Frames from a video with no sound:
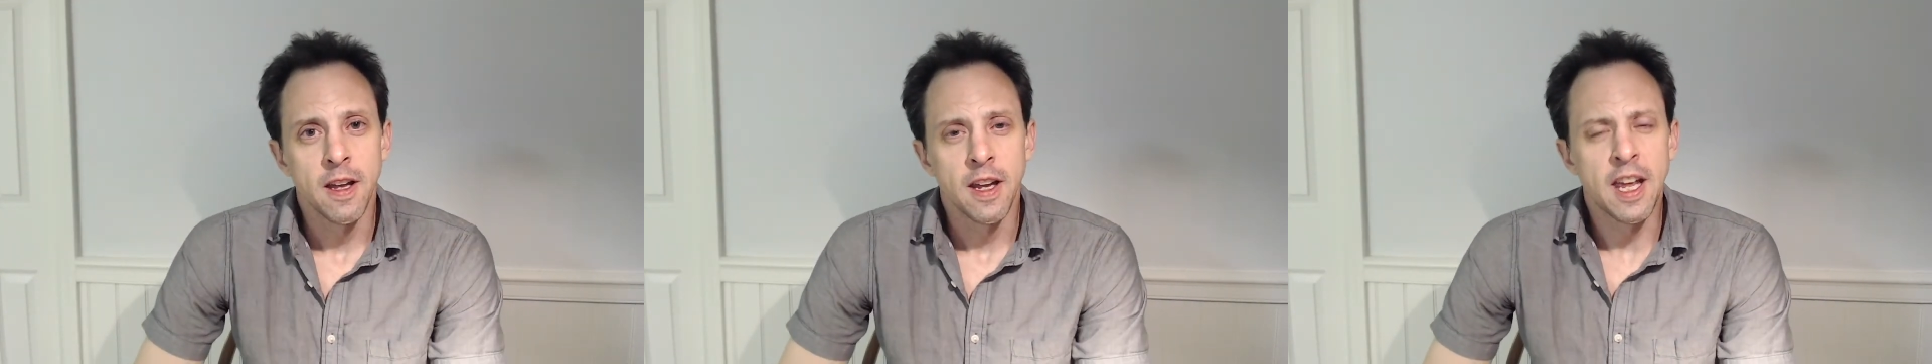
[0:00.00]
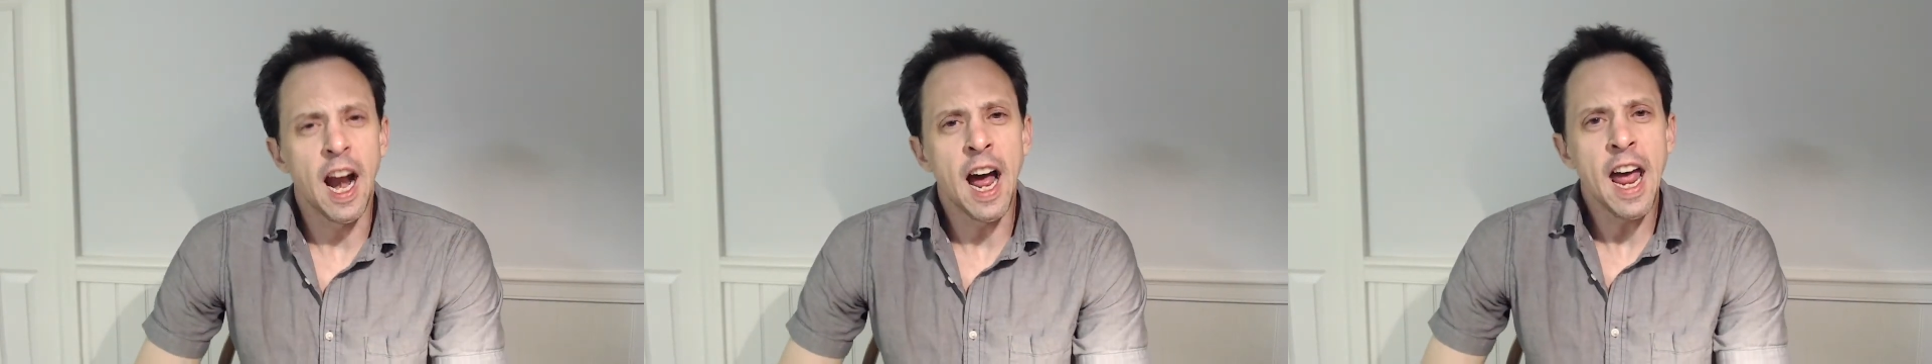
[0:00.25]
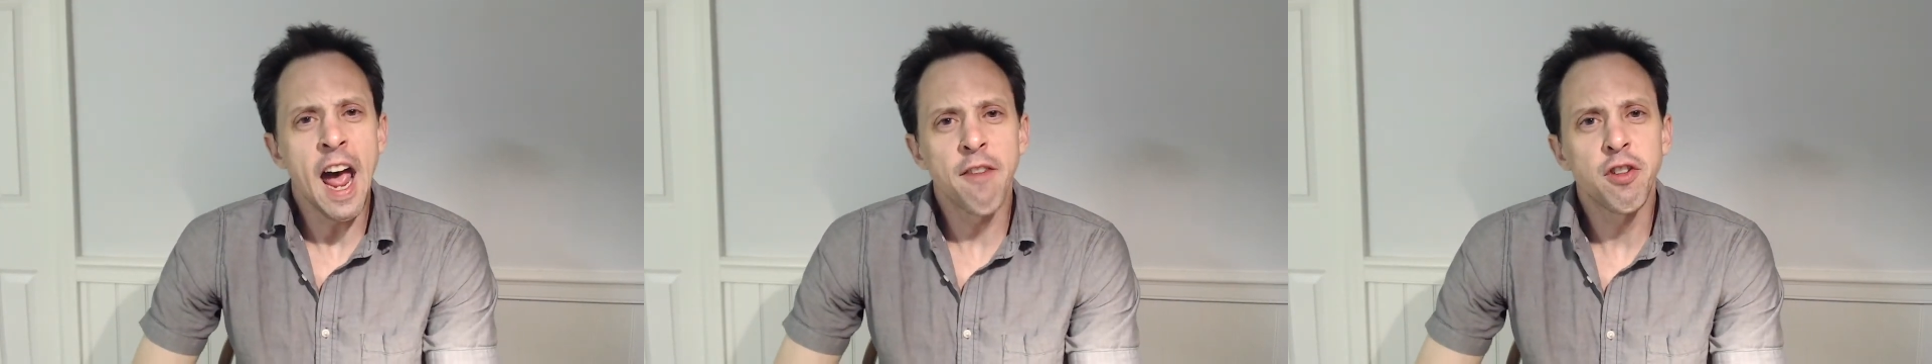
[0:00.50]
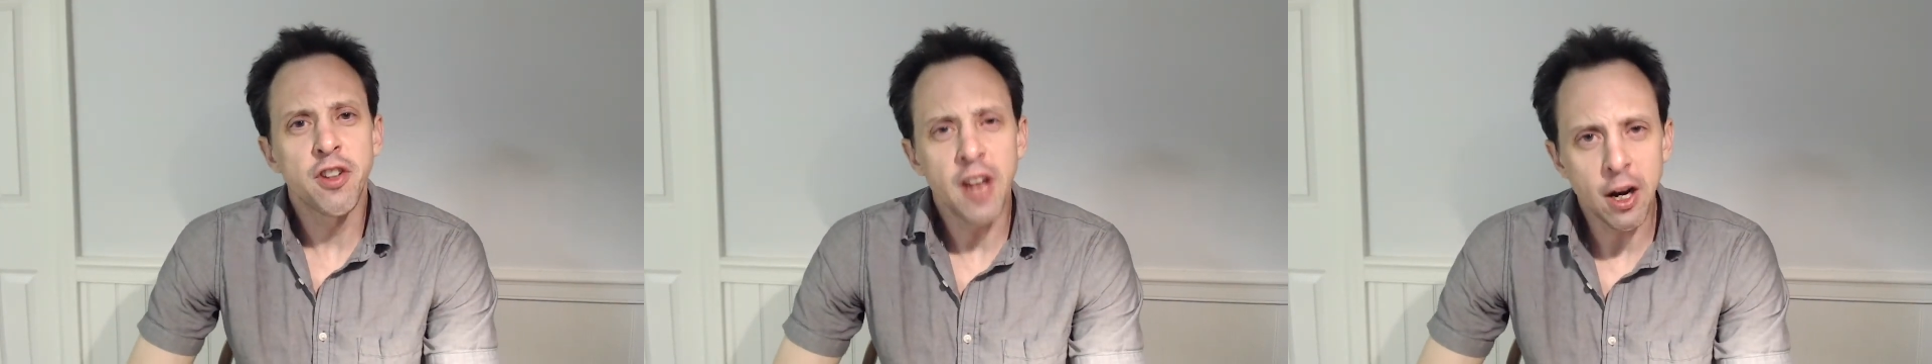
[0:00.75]
Can I have
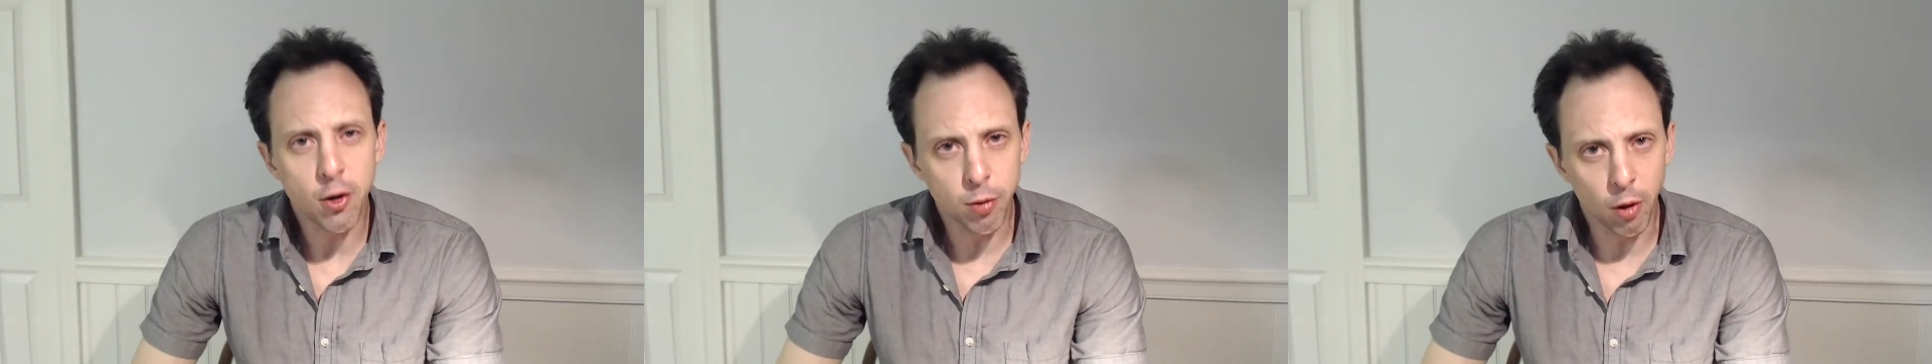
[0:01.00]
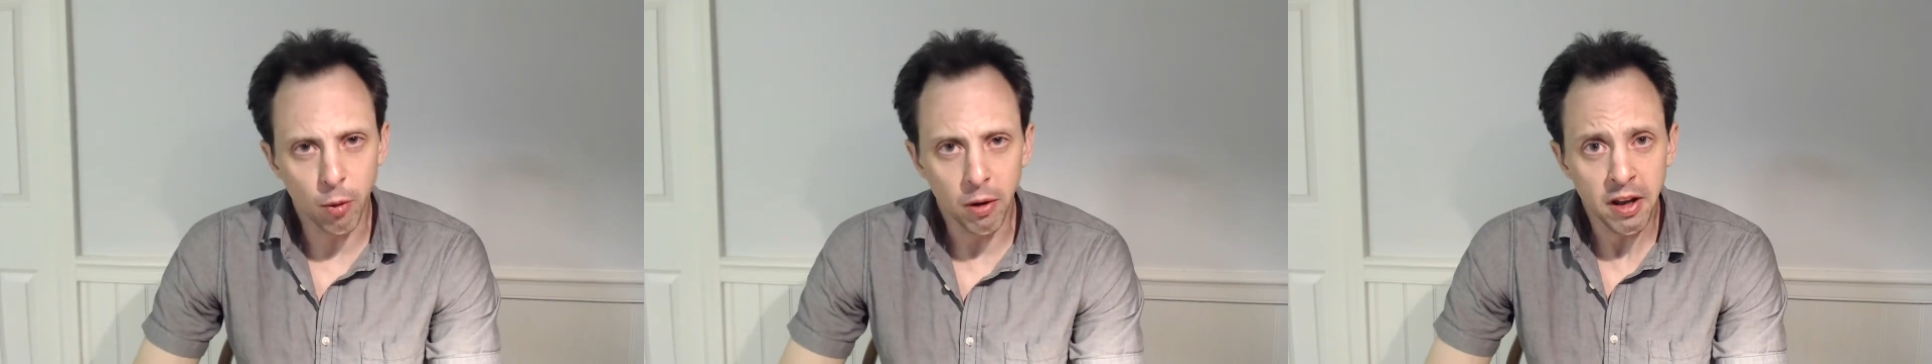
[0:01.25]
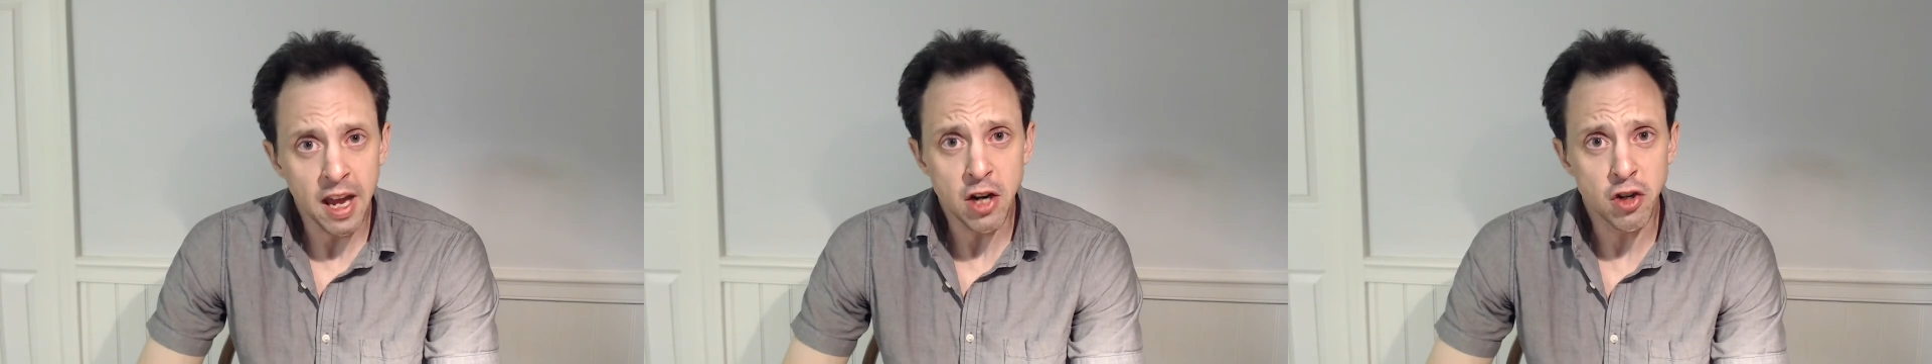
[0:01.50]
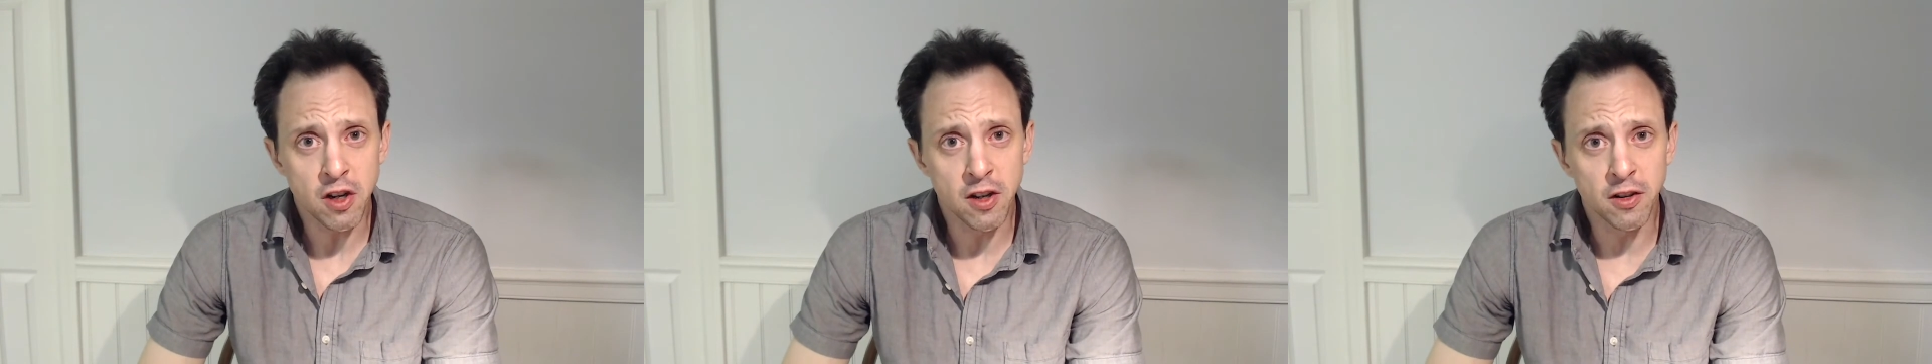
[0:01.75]
sexual
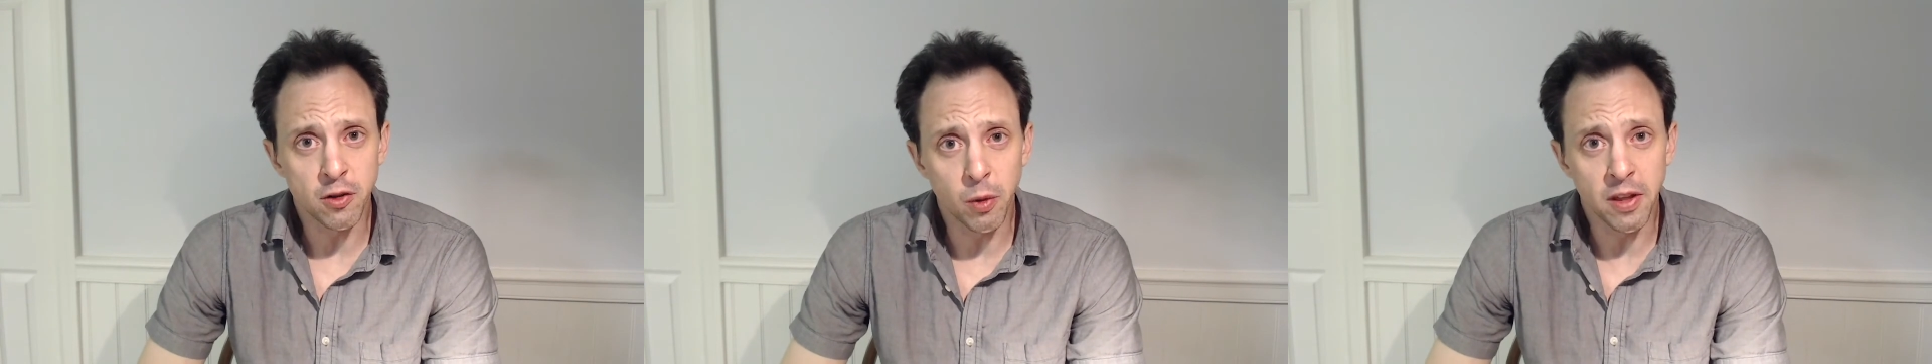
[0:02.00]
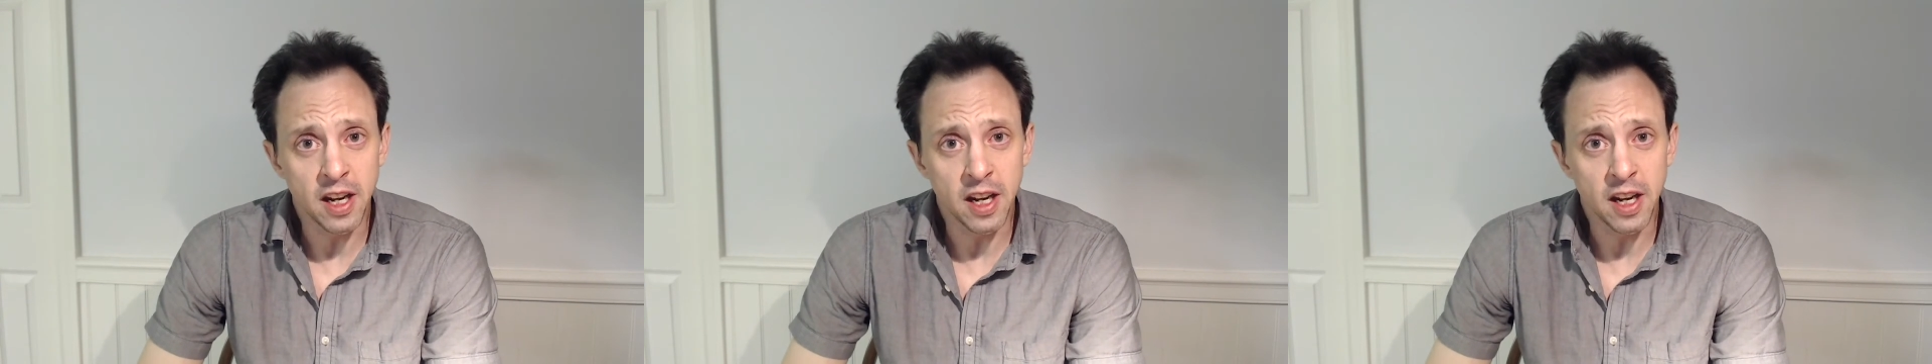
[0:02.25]
relations with